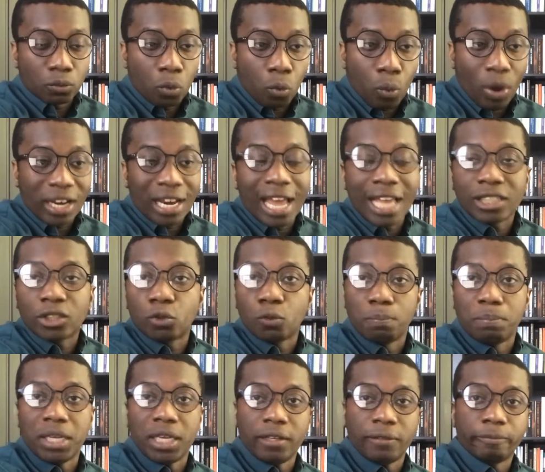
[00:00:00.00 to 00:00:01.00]
to
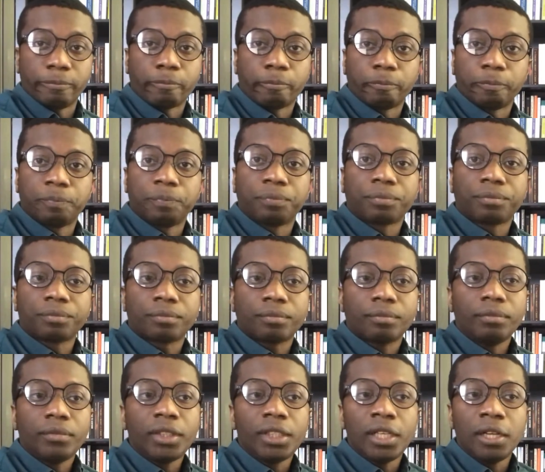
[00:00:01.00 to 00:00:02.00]
be.
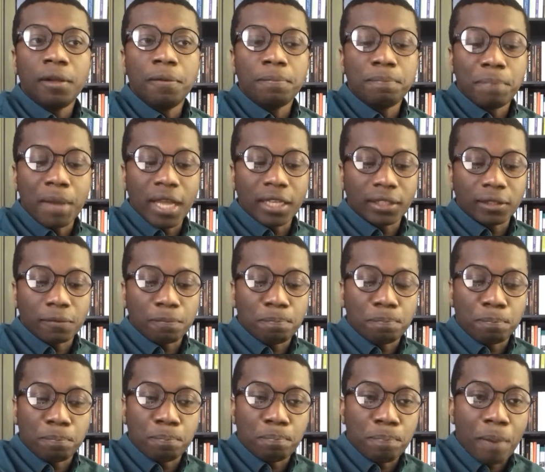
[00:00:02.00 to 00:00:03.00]
But
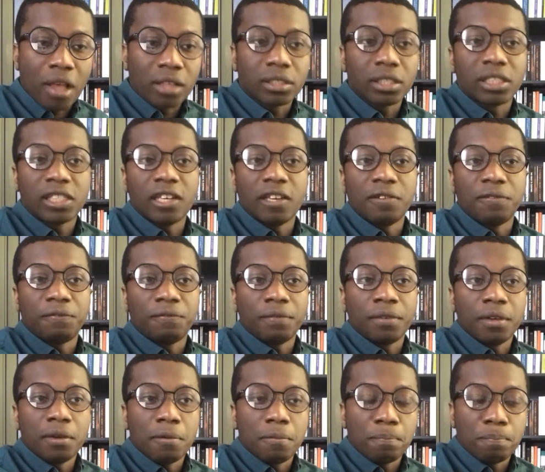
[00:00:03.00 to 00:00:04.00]
positive
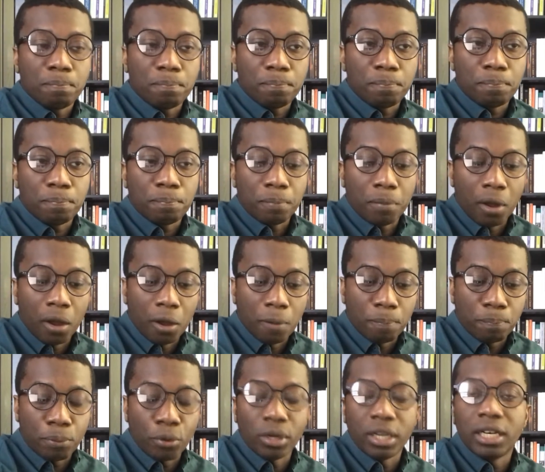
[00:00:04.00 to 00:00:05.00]

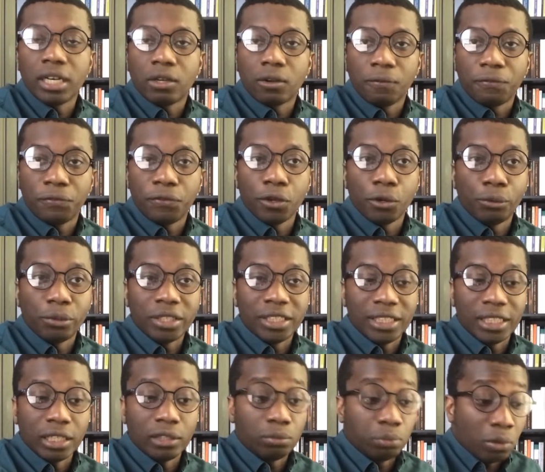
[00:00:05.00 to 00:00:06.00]
political theory
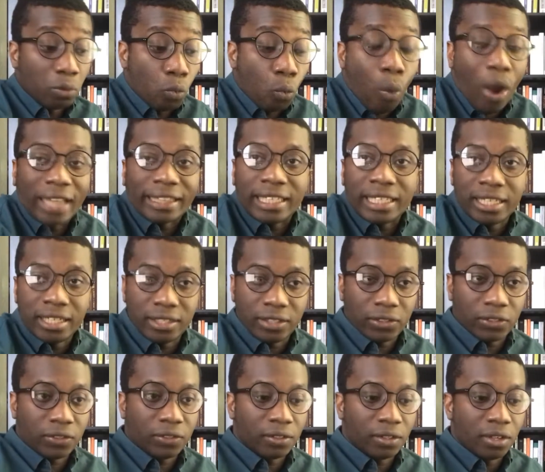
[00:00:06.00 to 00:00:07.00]
deals with what
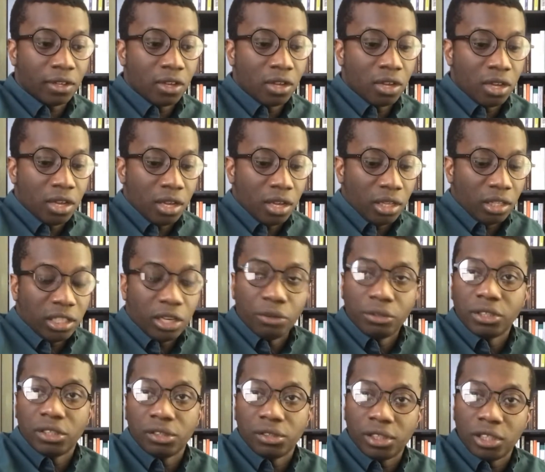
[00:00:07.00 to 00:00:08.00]
is. There
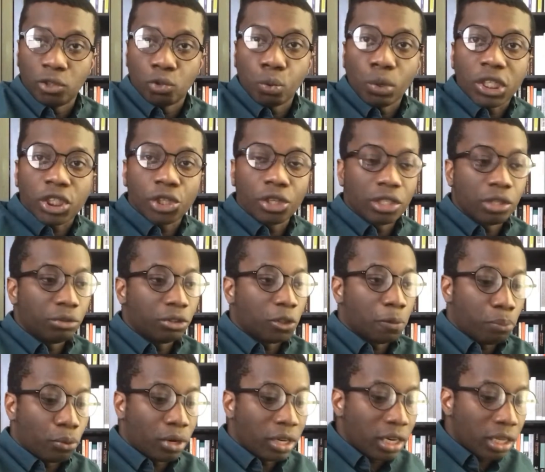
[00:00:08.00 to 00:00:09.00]
is a situation, there is a
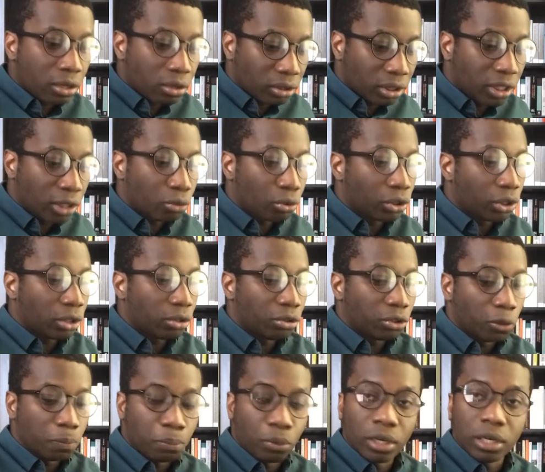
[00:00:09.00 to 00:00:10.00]
political situation, there
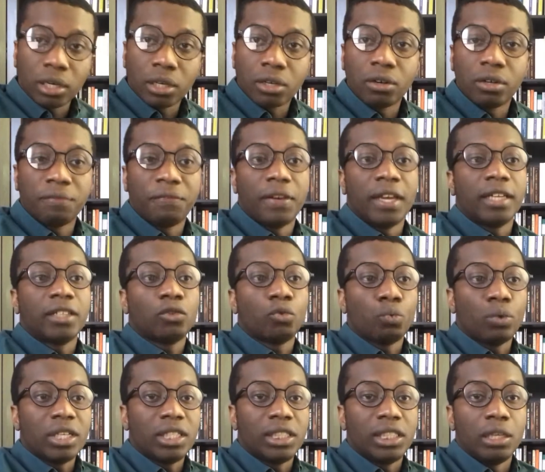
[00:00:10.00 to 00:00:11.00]
is a political event.
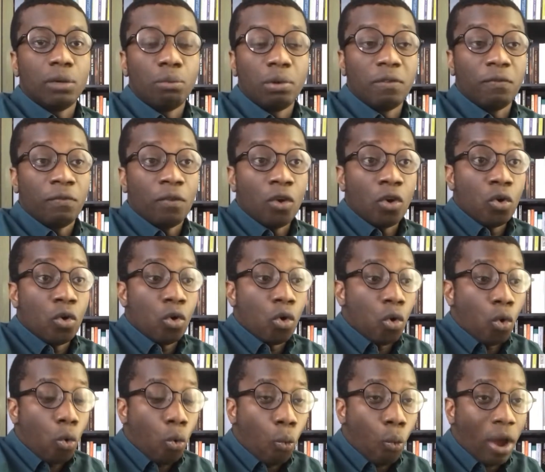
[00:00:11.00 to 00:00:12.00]
We deal with
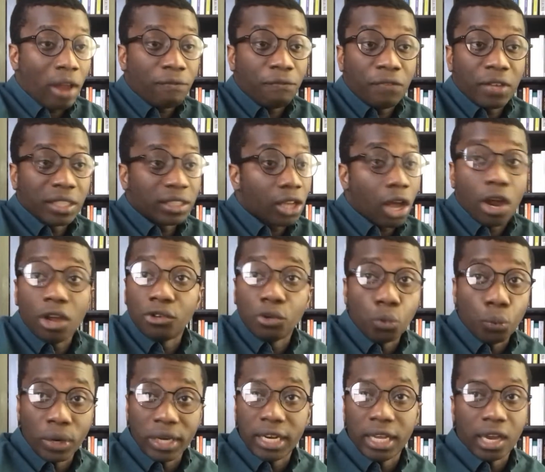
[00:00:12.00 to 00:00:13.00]
what things are
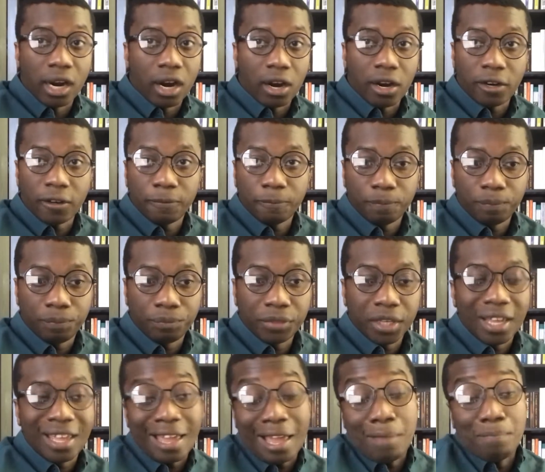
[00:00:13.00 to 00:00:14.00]
the way they are.
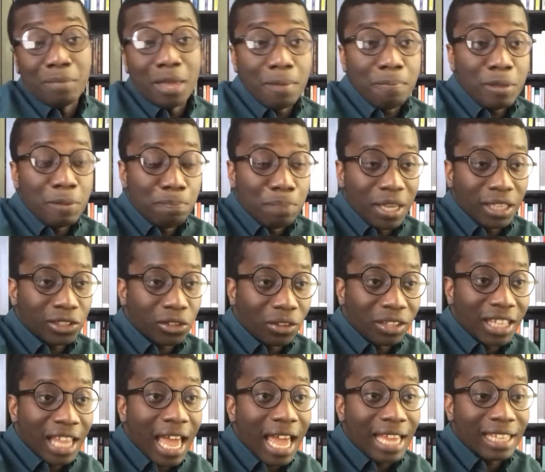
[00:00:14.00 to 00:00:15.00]
And maybe based
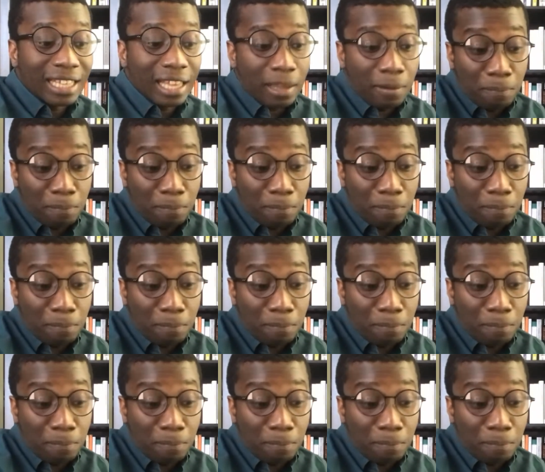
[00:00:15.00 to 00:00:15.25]
on that,